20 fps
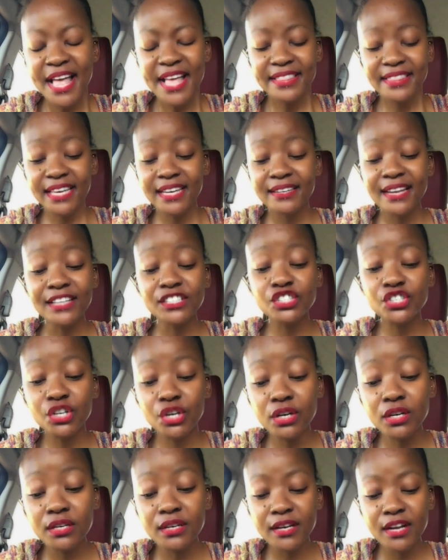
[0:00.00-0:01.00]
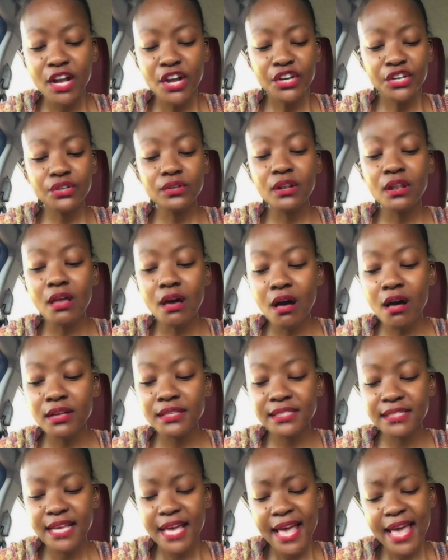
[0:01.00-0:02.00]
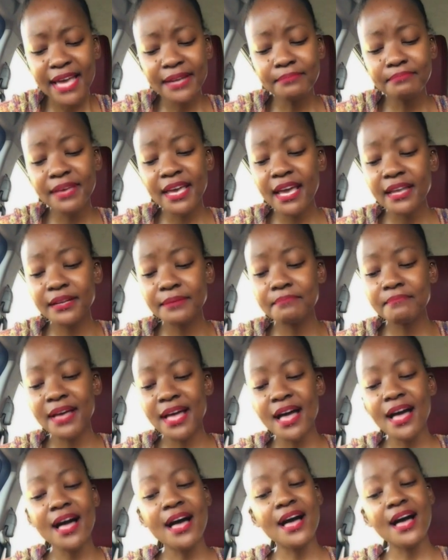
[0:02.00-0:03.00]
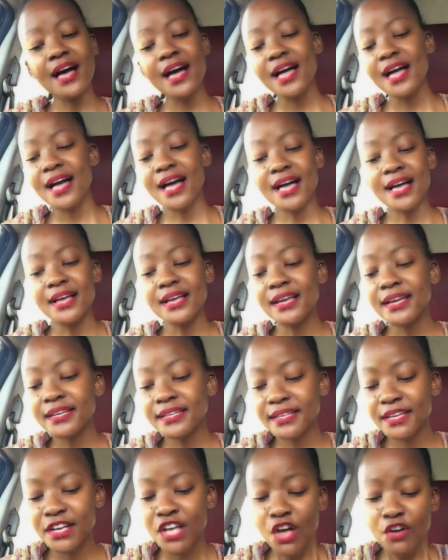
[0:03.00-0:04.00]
Then I took your loss and made it mine.